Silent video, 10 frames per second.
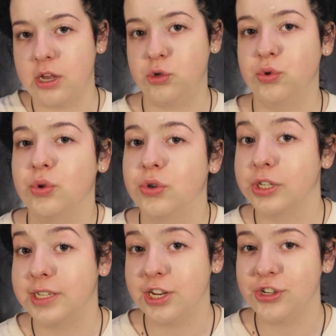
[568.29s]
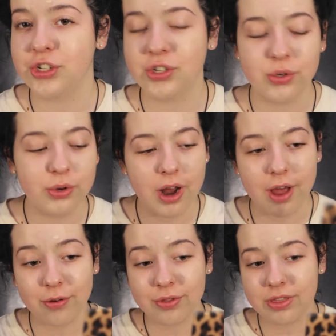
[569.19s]
I drew your attention to it,
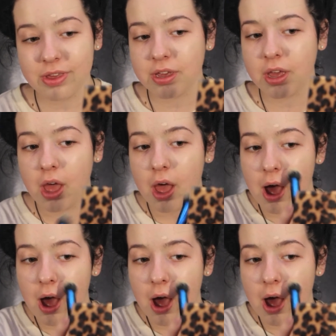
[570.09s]
I don't think.